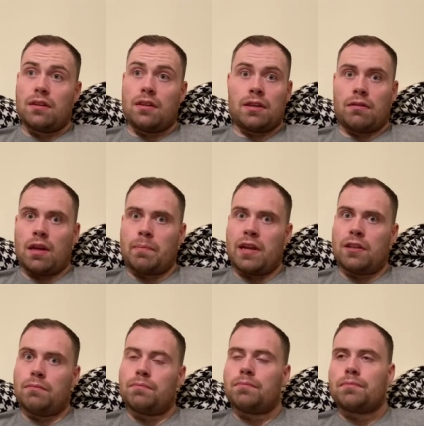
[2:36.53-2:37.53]
I don't like Bellew
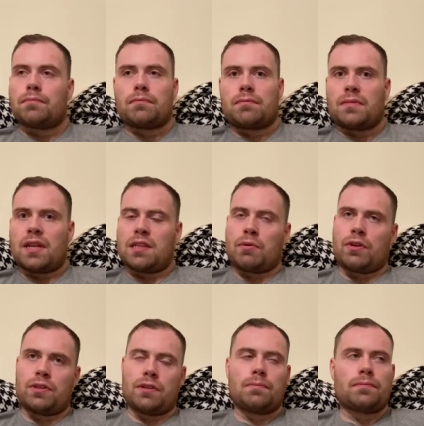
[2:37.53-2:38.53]
as a
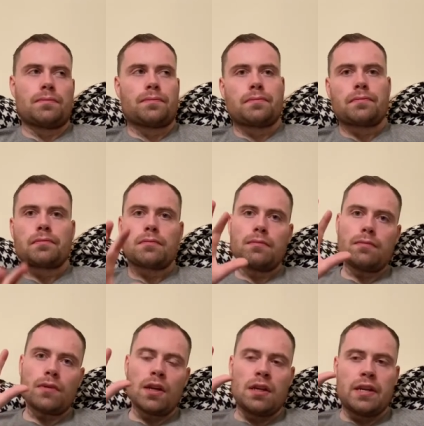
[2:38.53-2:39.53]
person.
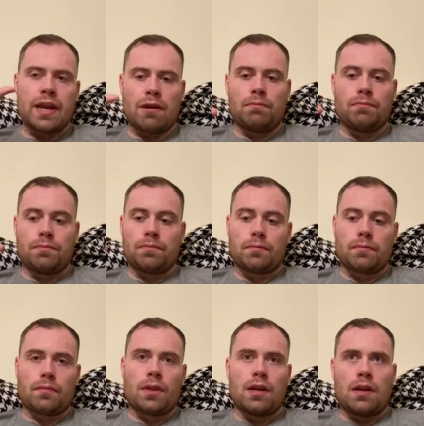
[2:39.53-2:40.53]
Now,
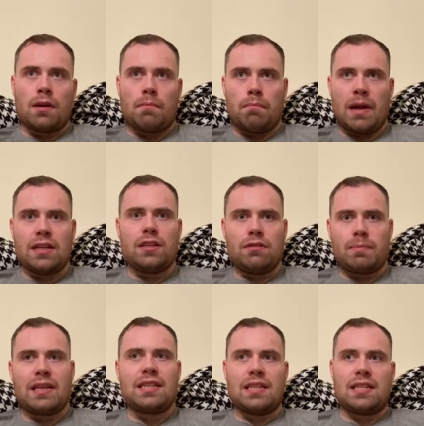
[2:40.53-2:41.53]
Bellew has
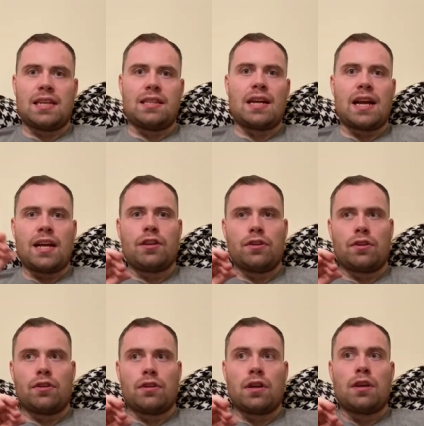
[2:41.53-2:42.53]
basically said that Eddie
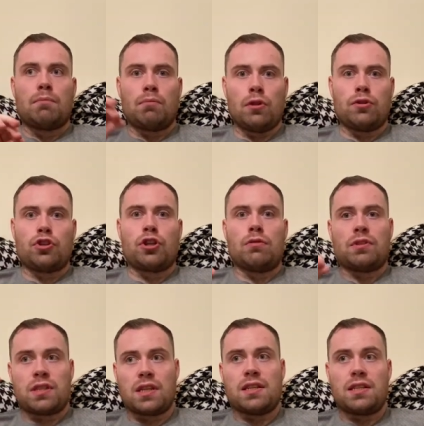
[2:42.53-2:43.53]
Hearn pulled the show
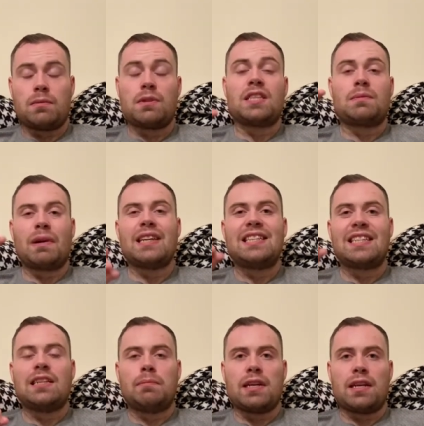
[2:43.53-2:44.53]
despite
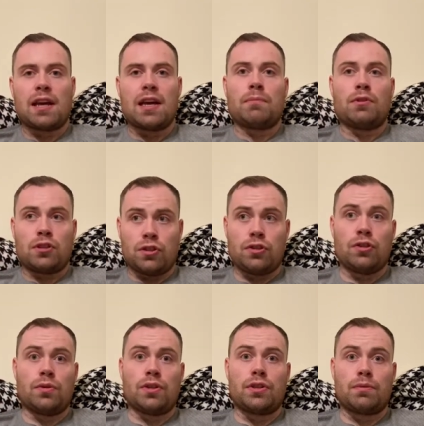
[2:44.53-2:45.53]
still being able to
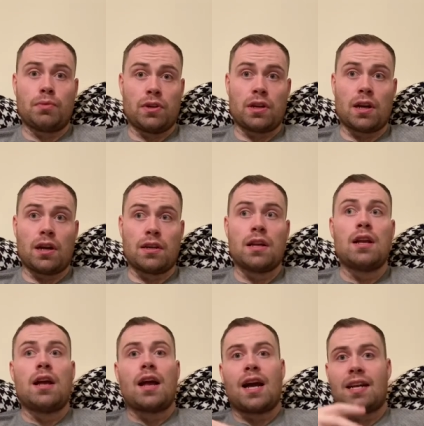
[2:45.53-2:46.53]
do it, put it on,
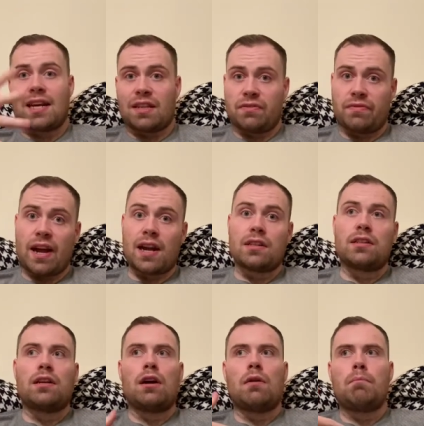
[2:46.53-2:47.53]
and that's fact.
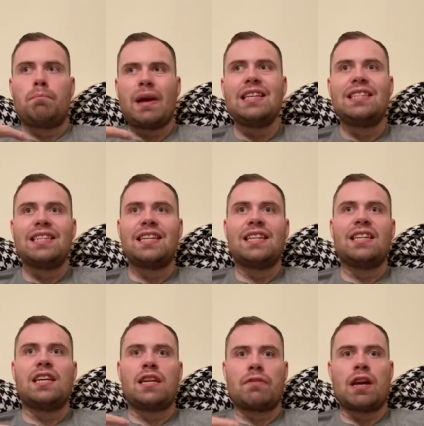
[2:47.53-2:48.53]

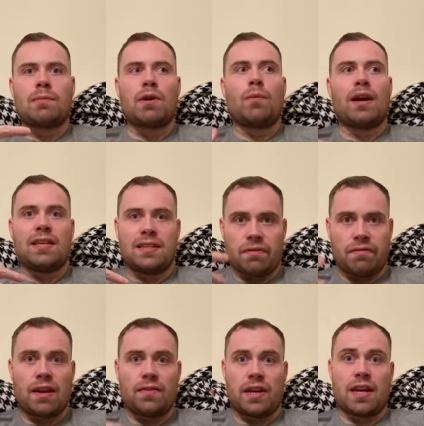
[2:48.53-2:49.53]
Basically, in a roundabout way, he's
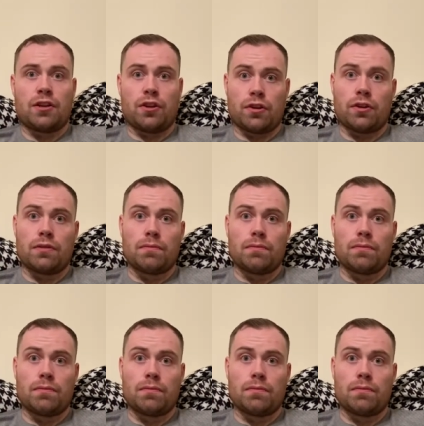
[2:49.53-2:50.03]
defending Eddie Hearn.